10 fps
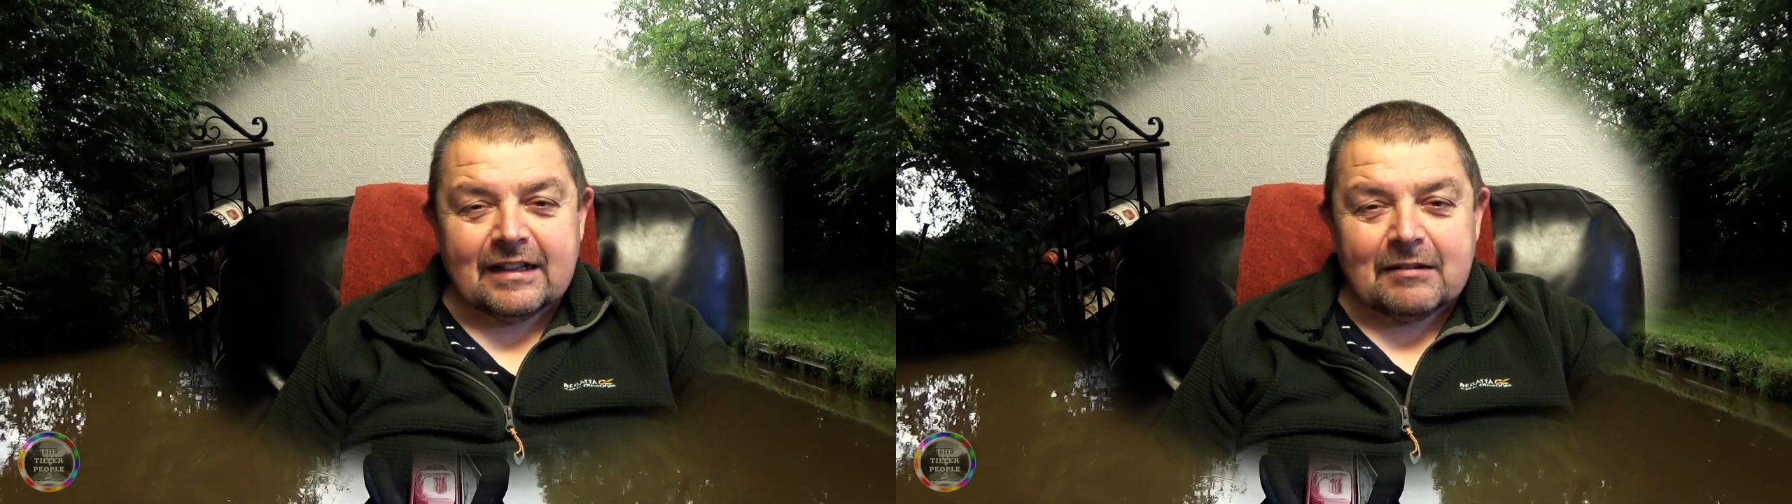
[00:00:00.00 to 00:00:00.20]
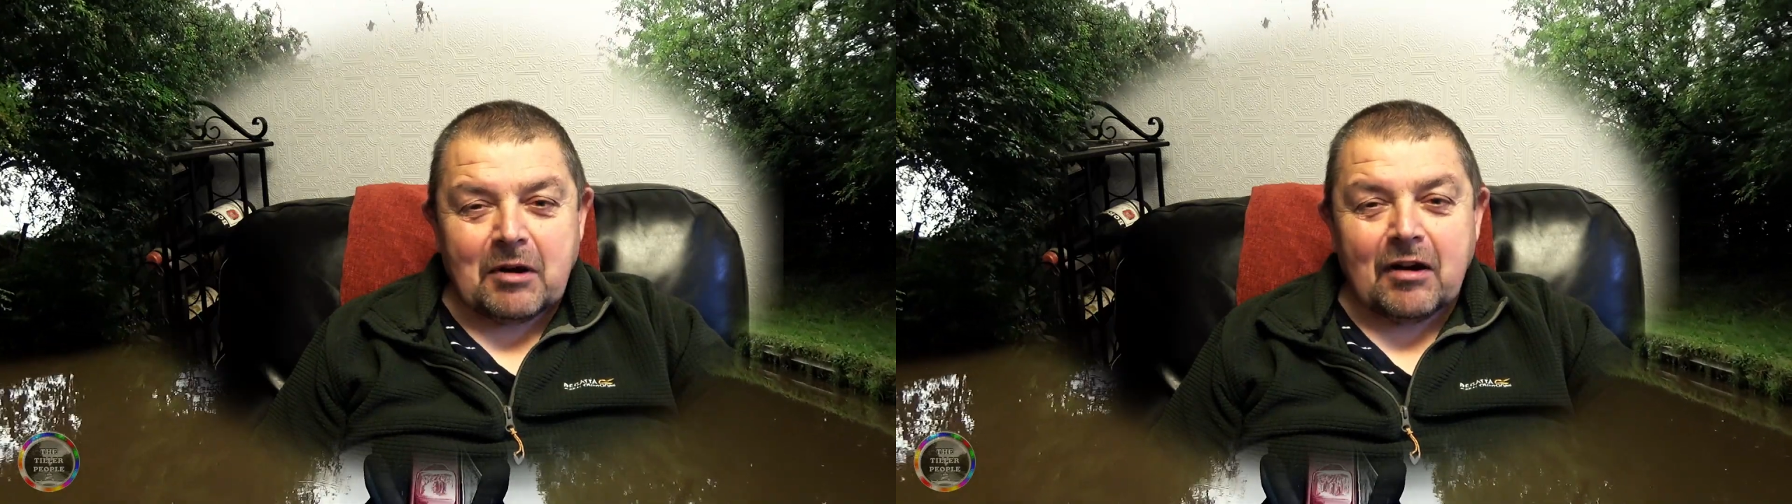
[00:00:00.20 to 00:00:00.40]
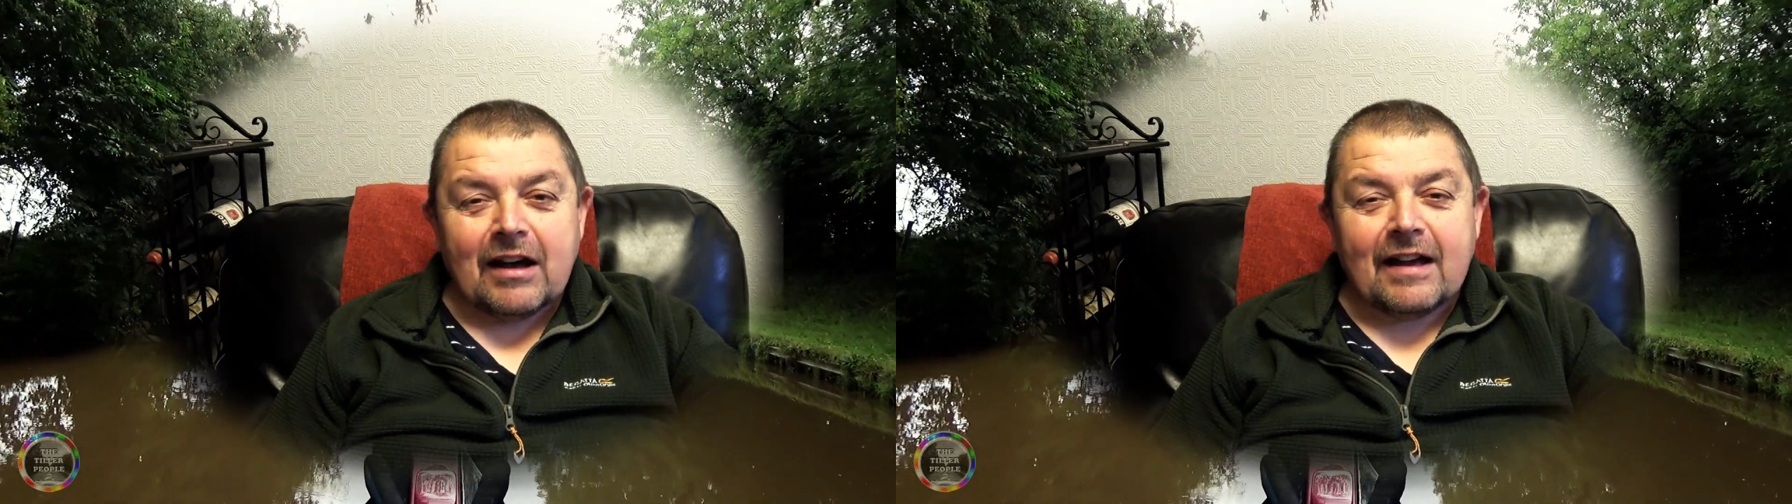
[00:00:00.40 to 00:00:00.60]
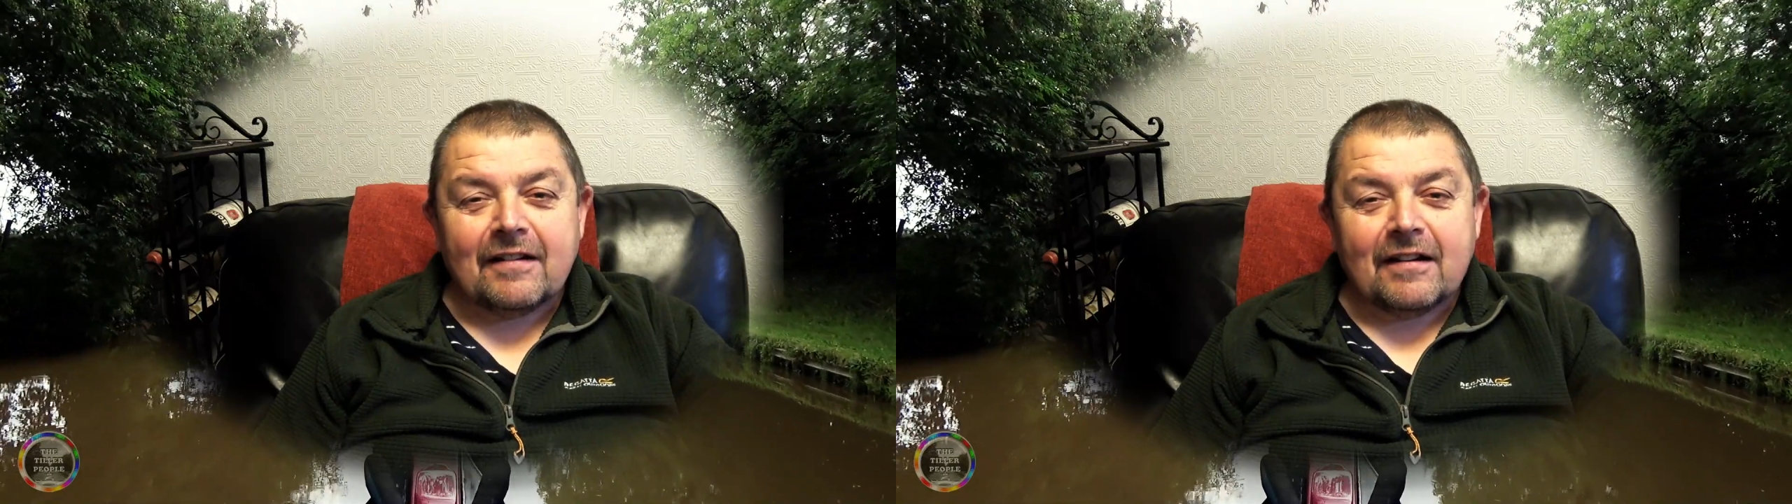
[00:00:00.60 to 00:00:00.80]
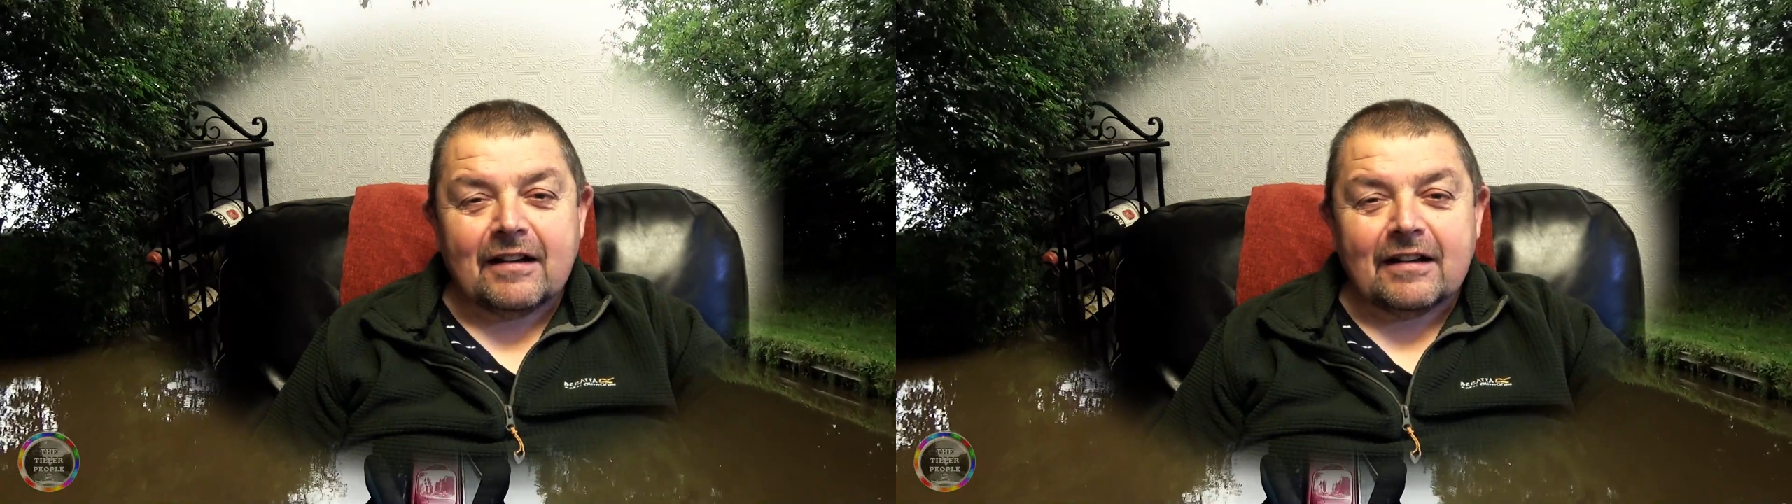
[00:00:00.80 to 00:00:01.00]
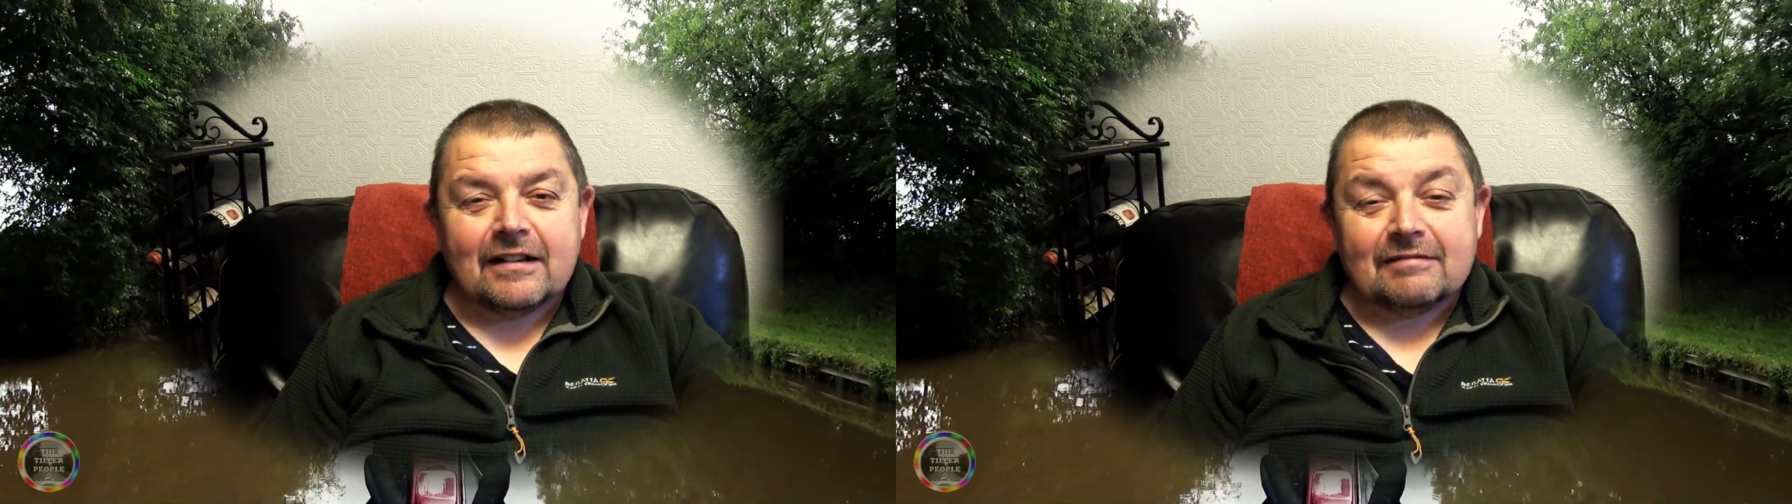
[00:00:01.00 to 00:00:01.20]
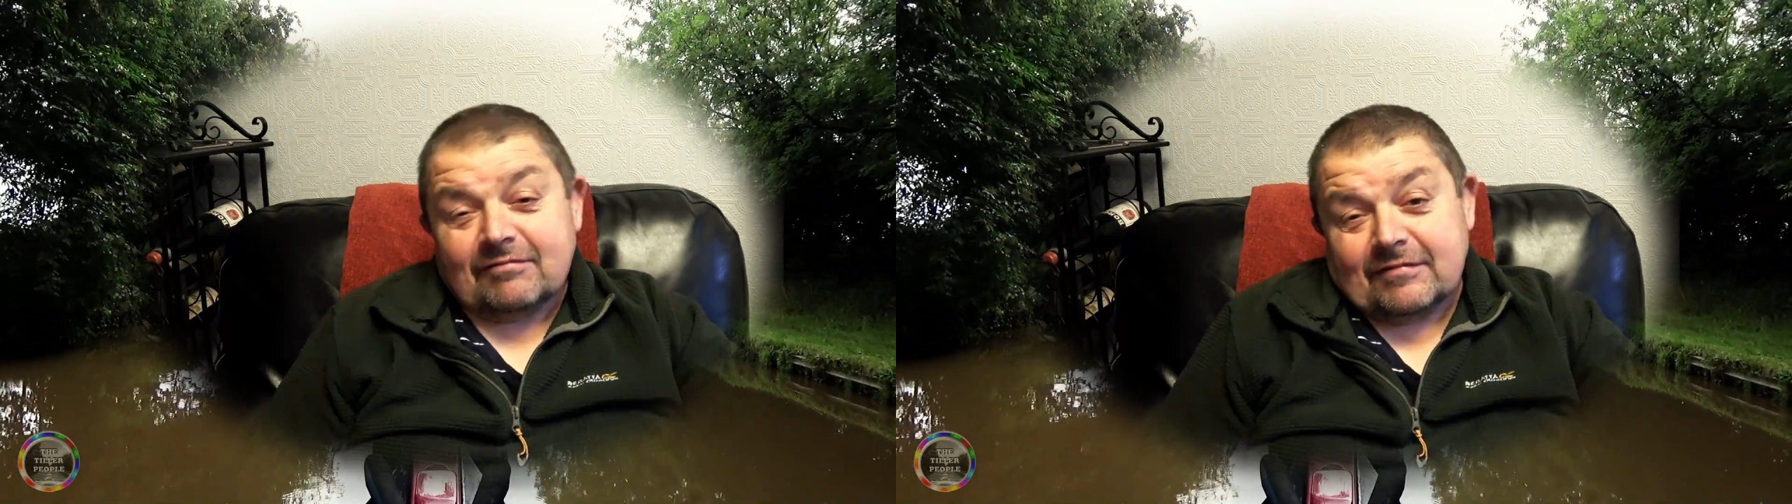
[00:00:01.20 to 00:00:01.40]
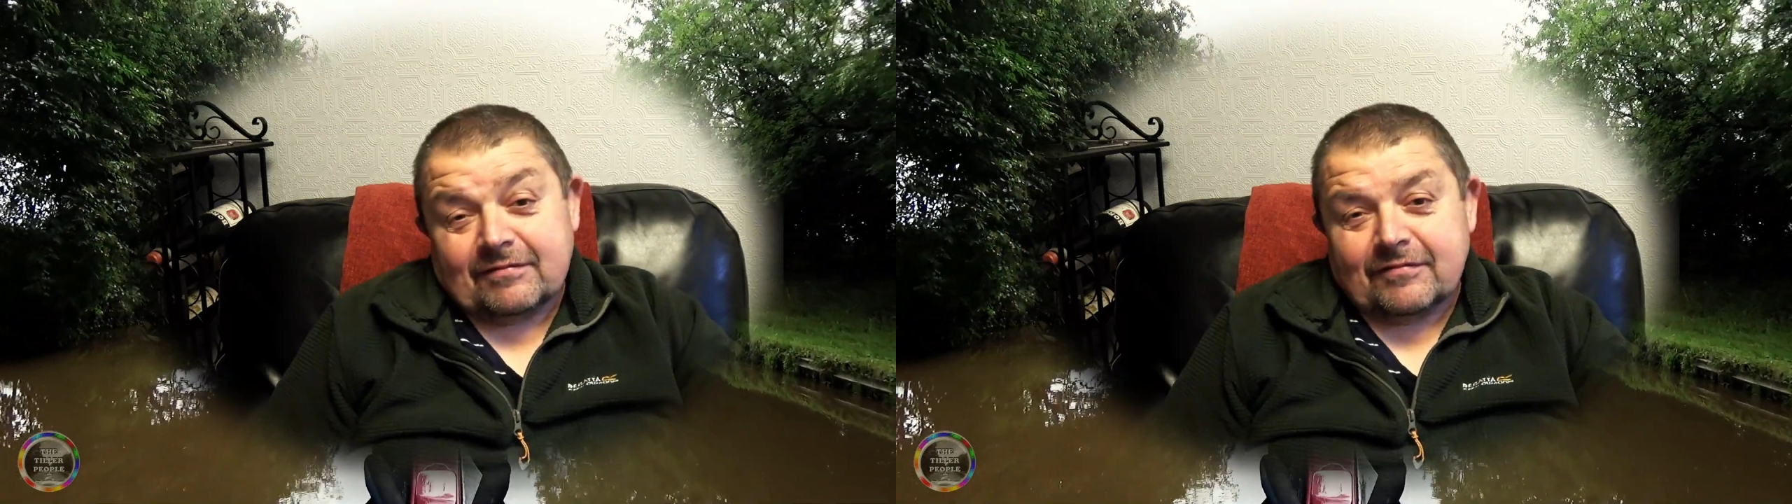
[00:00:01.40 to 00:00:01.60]
but
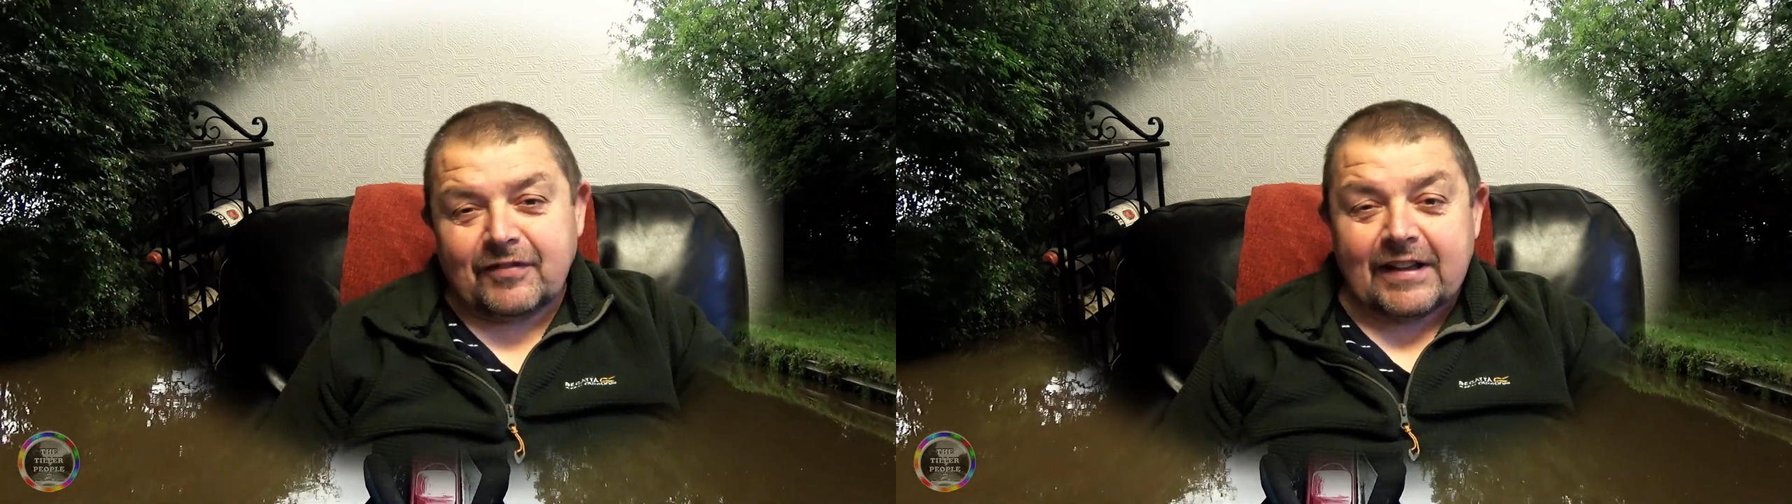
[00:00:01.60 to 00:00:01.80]
for